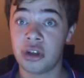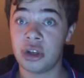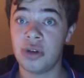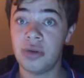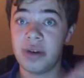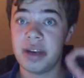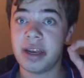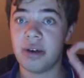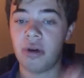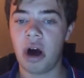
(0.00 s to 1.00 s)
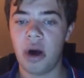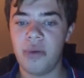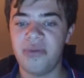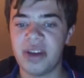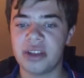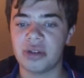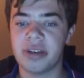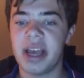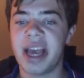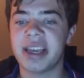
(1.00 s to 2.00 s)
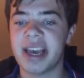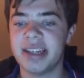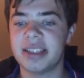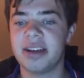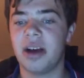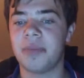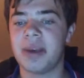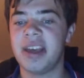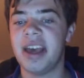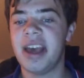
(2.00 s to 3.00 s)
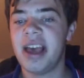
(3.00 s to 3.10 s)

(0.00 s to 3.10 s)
two nil home victory against Derby.